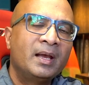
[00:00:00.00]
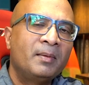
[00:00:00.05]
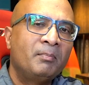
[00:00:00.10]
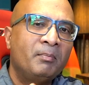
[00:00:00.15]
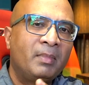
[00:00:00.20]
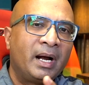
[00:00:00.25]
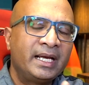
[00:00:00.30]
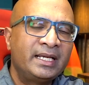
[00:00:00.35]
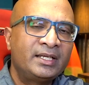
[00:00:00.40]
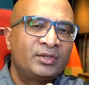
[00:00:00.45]

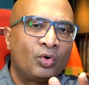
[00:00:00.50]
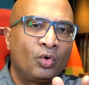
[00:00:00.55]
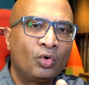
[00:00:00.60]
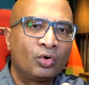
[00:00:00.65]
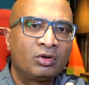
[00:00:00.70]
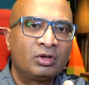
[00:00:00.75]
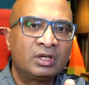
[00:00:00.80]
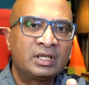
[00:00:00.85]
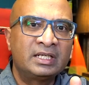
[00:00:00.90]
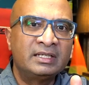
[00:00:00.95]
my
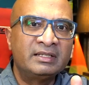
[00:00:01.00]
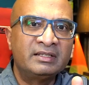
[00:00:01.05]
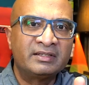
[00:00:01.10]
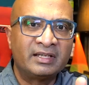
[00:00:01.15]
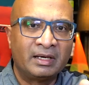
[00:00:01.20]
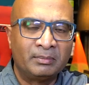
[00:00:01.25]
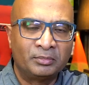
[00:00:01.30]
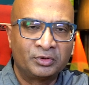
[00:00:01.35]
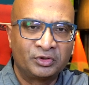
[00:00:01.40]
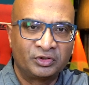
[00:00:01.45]
total
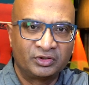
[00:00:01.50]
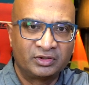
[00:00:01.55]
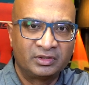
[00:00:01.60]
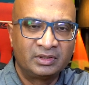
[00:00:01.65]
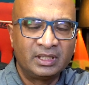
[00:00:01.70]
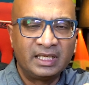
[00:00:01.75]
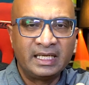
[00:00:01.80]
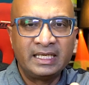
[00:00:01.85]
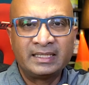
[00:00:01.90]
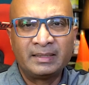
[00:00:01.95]

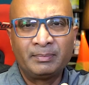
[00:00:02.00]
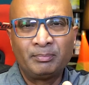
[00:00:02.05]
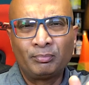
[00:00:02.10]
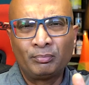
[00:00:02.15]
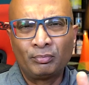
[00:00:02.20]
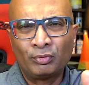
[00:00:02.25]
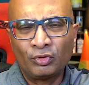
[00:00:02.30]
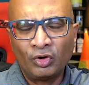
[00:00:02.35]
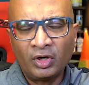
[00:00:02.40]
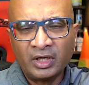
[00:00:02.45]
consumption is
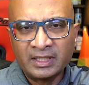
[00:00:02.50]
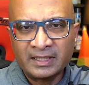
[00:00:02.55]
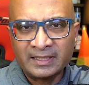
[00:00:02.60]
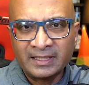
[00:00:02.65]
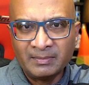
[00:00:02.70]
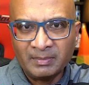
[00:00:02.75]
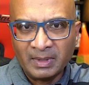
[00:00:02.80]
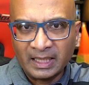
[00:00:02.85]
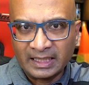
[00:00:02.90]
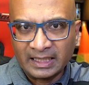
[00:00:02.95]

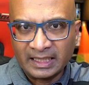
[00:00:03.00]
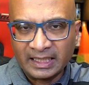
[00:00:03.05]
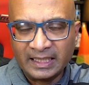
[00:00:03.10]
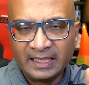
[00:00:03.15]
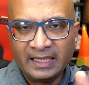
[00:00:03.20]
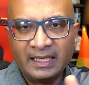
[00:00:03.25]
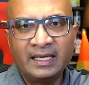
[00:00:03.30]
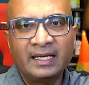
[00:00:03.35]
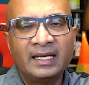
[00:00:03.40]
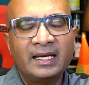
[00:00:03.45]

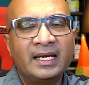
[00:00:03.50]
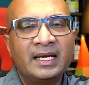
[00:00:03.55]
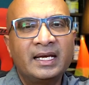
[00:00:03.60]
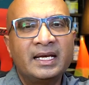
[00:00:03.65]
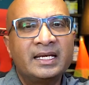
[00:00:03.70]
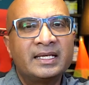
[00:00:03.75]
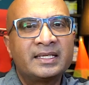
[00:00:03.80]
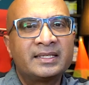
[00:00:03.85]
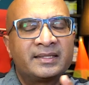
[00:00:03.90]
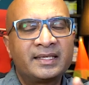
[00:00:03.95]
approximately
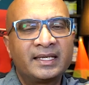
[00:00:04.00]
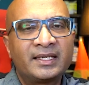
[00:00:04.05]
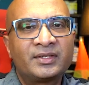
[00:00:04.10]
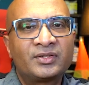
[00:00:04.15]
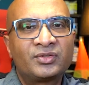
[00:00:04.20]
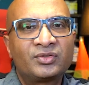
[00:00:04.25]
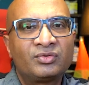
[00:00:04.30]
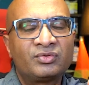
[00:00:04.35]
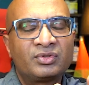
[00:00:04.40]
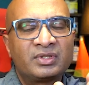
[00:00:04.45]

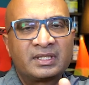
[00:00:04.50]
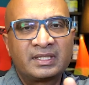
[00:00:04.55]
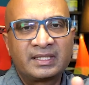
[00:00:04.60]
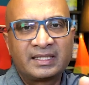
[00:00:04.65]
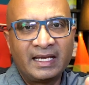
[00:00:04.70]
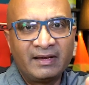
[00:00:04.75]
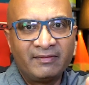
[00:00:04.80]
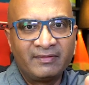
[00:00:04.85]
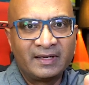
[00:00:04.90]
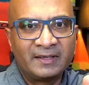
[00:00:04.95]
6 to
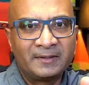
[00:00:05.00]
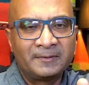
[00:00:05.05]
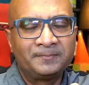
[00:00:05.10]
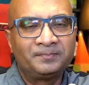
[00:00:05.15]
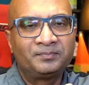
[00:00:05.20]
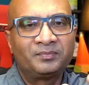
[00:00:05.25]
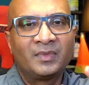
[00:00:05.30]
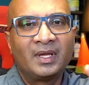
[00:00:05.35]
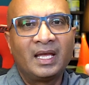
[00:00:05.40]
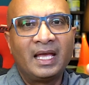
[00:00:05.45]

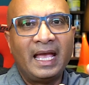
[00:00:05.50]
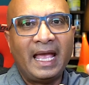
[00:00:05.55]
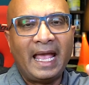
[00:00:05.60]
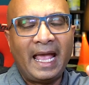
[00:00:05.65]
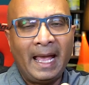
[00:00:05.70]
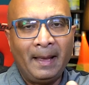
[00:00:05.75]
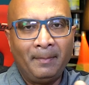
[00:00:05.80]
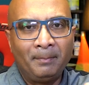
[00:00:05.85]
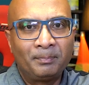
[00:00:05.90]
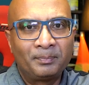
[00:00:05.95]
7
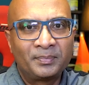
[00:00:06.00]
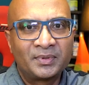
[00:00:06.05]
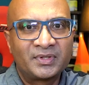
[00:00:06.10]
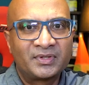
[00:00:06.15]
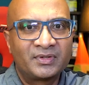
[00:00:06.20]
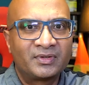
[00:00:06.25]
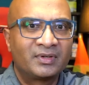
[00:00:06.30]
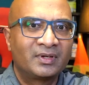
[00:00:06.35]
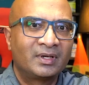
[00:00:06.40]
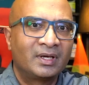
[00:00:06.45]

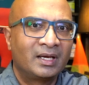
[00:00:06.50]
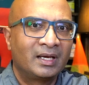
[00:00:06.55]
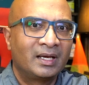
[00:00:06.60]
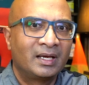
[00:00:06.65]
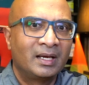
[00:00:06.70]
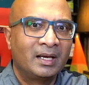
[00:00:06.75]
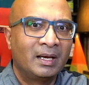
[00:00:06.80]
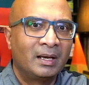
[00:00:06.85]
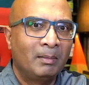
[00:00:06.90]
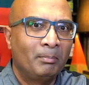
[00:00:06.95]
amps
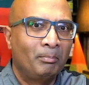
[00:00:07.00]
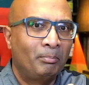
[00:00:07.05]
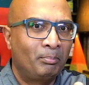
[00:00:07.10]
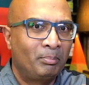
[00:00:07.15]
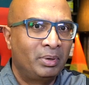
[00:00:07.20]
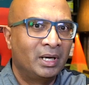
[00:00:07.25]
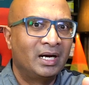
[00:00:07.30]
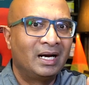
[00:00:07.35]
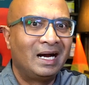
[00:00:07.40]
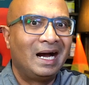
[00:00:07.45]

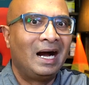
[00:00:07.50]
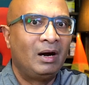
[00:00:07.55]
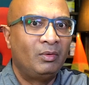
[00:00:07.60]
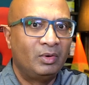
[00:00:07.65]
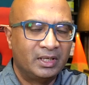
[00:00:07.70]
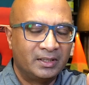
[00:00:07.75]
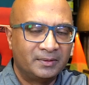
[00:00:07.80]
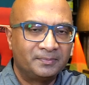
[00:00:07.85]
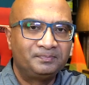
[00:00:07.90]
per hour.